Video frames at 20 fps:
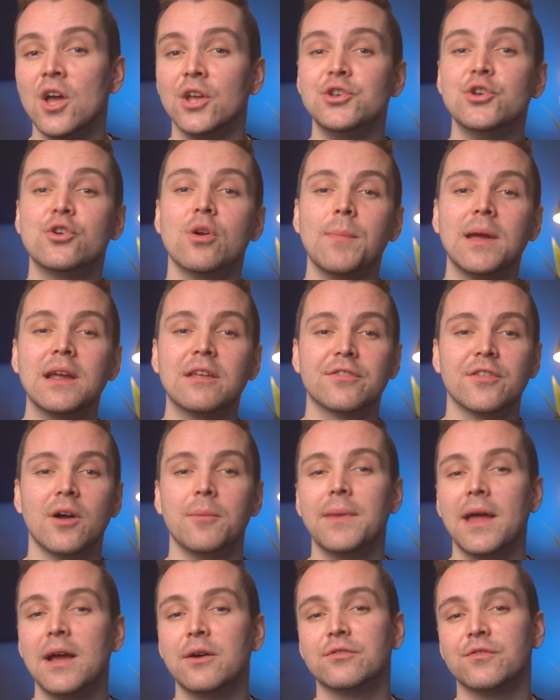You can make
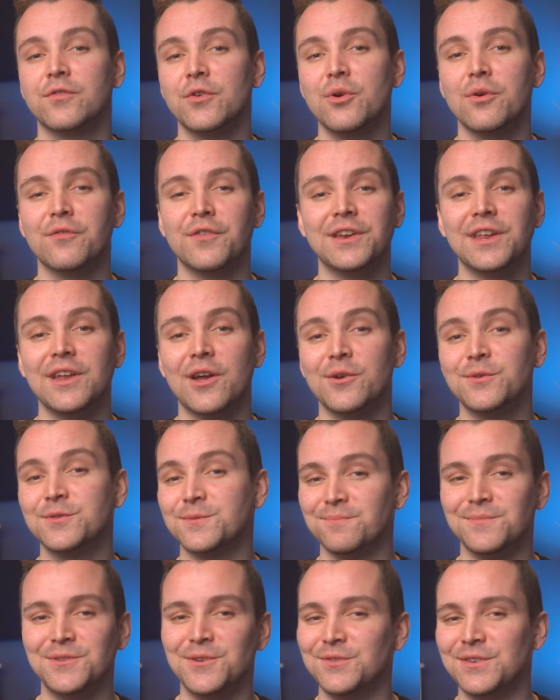thumbnails for your videos
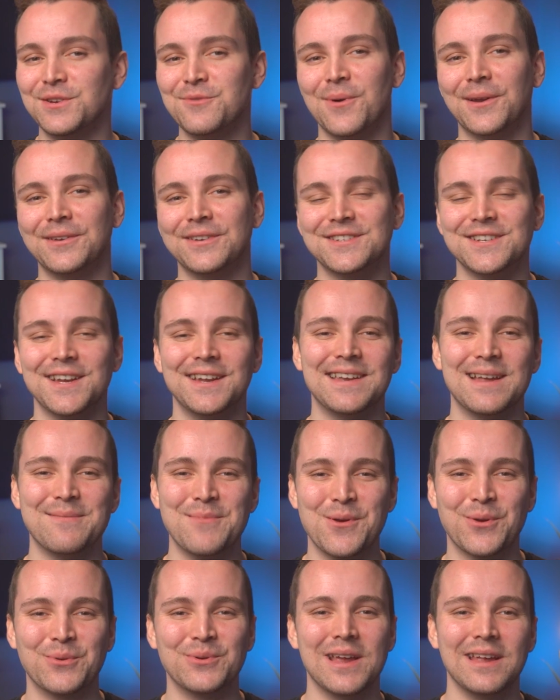using Wondershare
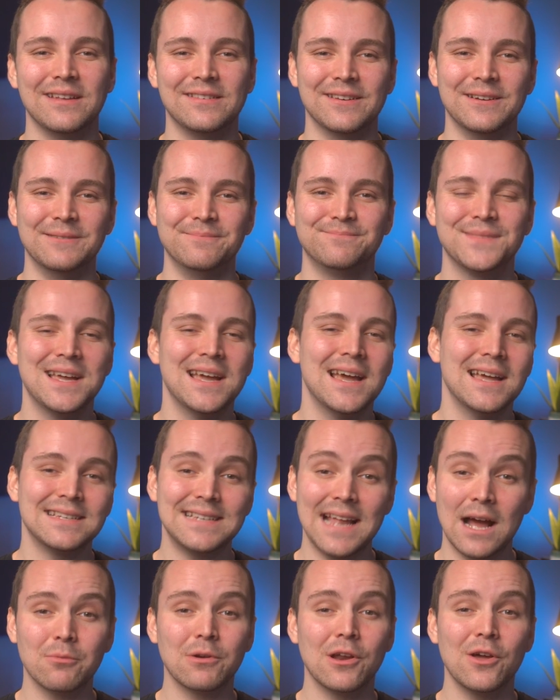DemoCreator.
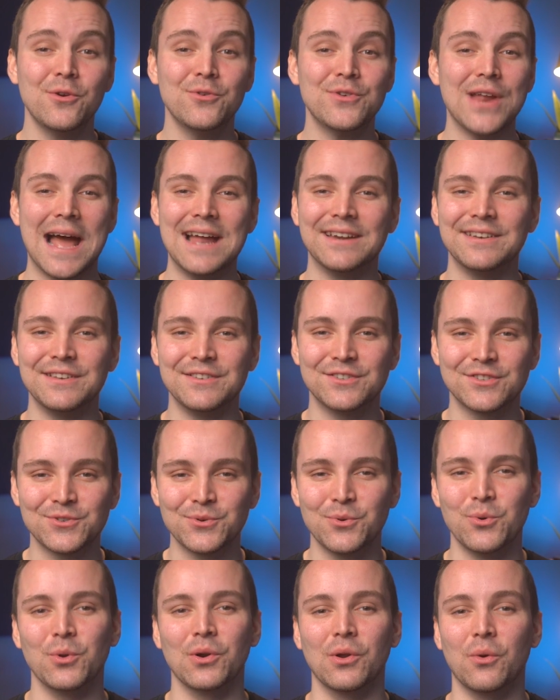Download and
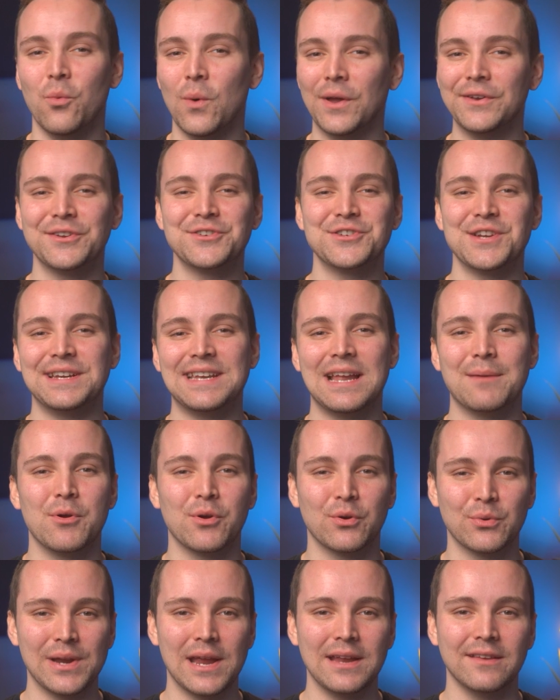install Wondershare
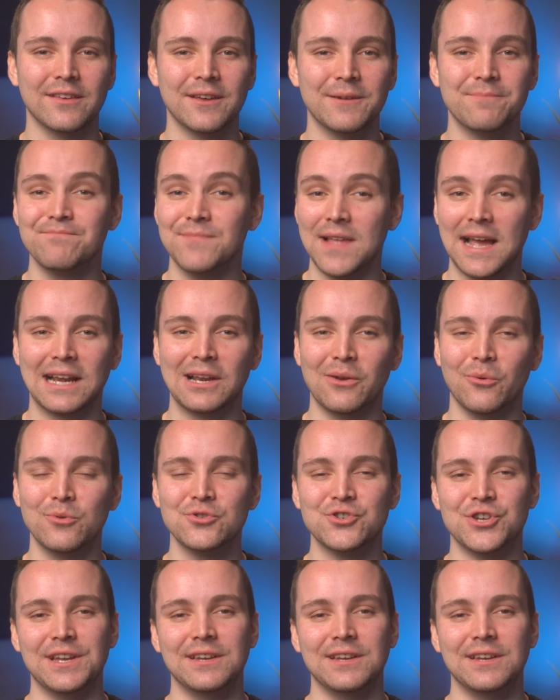DemoCreator and launch